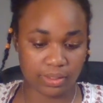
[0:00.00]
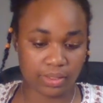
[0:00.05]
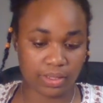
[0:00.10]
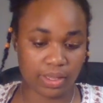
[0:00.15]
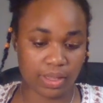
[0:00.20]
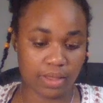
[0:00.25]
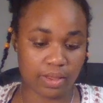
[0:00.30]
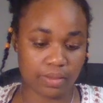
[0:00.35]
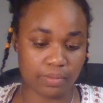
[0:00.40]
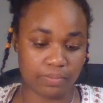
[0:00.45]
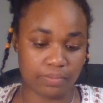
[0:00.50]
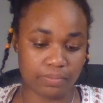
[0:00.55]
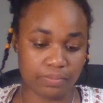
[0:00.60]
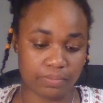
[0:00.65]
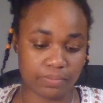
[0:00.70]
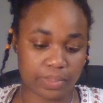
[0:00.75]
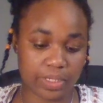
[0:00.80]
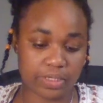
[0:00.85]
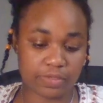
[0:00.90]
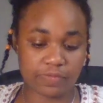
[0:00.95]

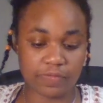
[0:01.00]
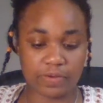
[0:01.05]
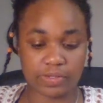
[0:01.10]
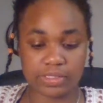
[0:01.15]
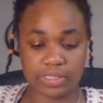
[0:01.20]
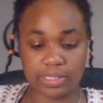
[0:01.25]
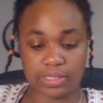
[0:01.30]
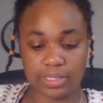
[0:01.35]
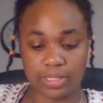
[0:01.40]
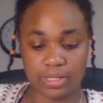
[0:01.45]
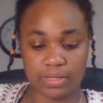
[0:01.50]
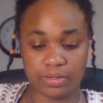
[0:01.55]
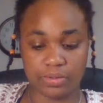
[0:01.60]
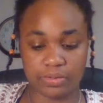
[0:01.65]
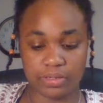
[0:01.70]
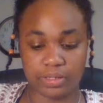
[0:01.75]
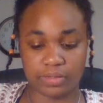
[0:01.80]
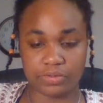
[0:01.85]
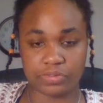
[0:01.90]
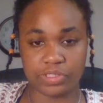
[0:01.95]
But as far as like the
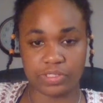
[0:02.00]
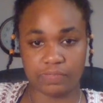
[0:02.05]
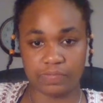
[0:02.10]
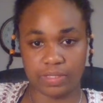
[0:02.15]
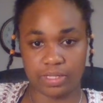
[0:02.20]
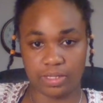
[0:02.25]
energy of the